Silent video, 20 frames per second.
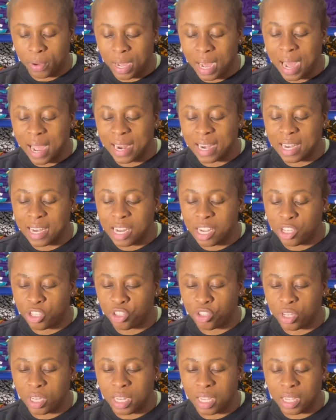I
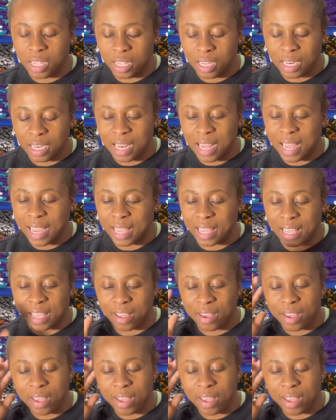literally, like,